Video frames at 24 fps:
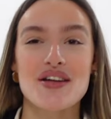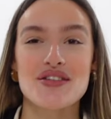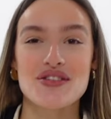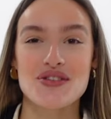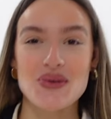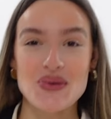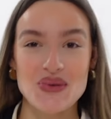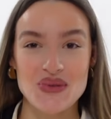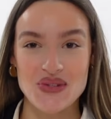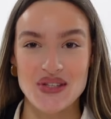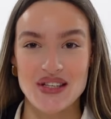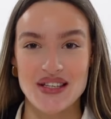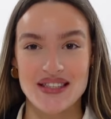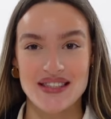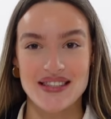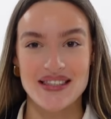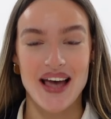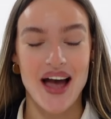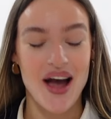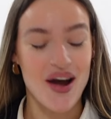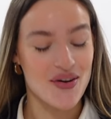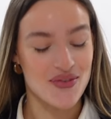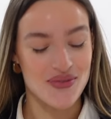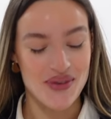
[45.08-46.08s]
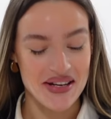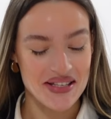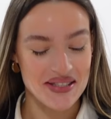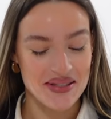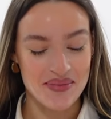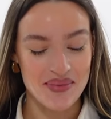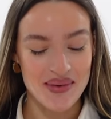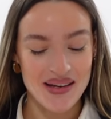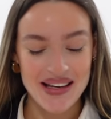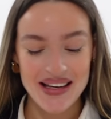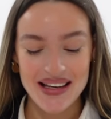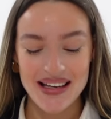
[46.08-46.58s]
chose this
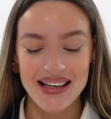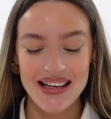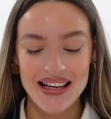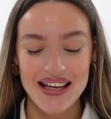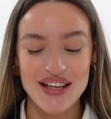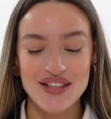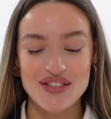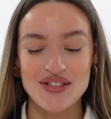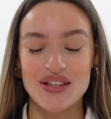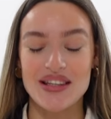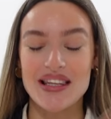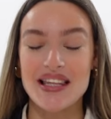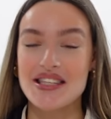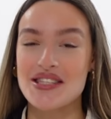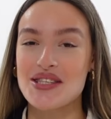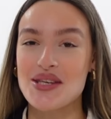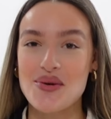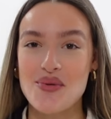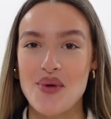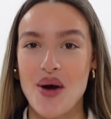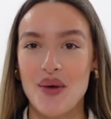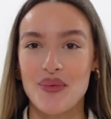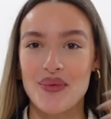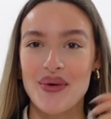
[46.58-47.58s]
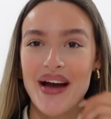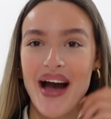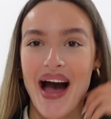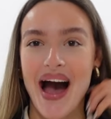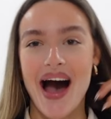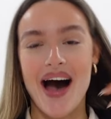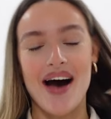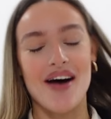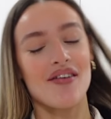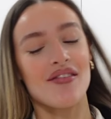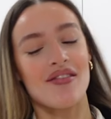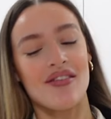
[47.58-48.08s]
recipe. So let's see what we
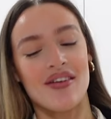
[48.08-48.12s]
have.